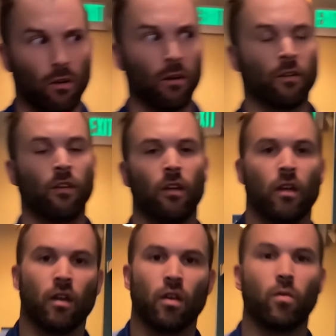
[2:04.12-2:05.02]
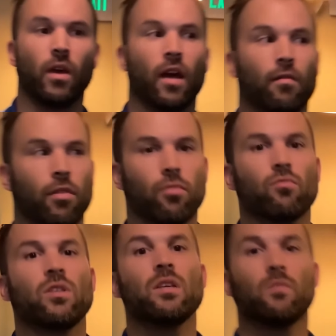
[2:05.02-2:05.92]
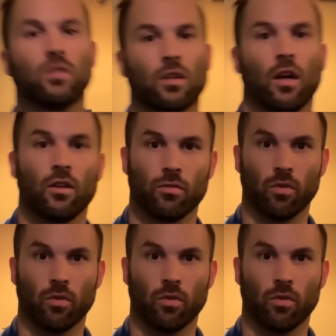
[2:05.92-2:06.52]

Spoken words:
on, we have 3 massage